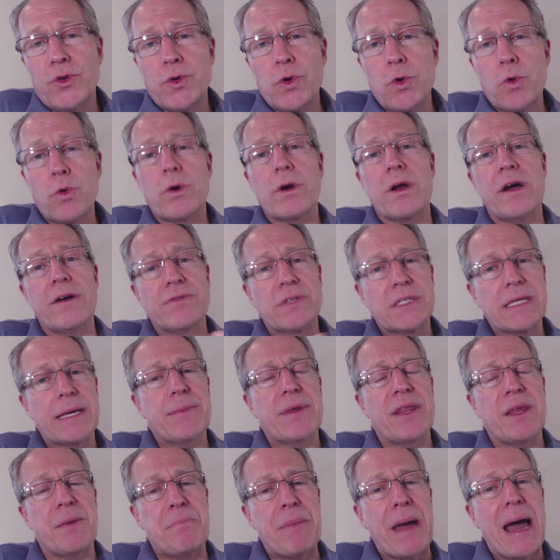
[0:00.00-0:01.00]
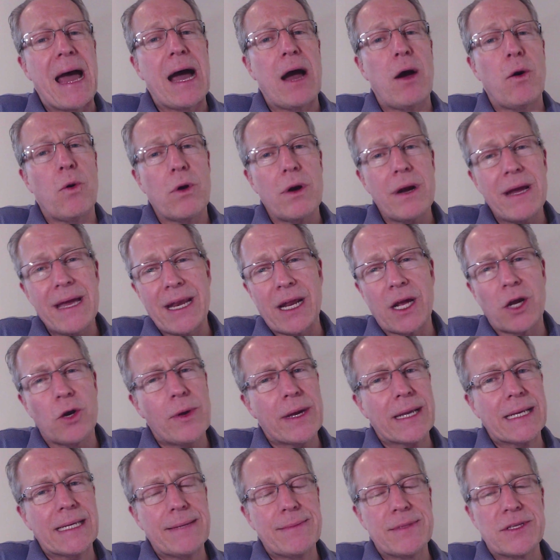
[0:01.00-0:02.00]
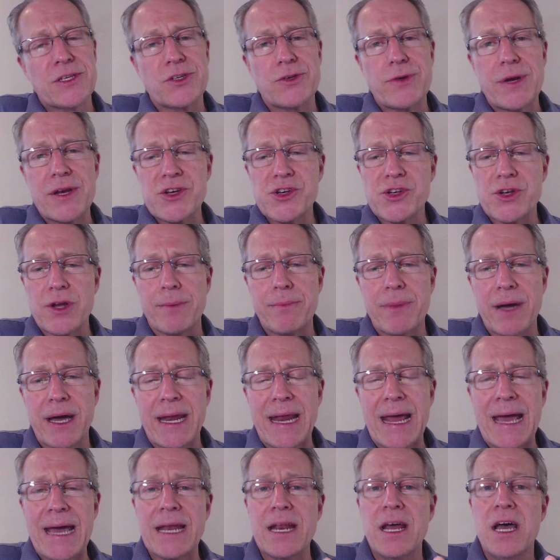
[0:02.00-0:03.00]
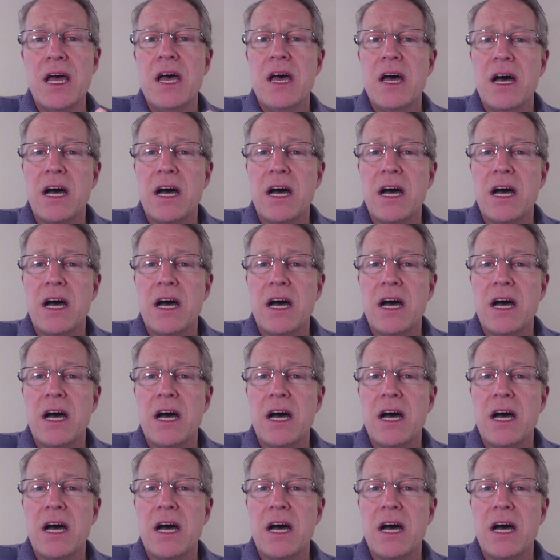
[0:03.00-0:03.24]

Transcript: tour of some of the power and a quick demonstration I might add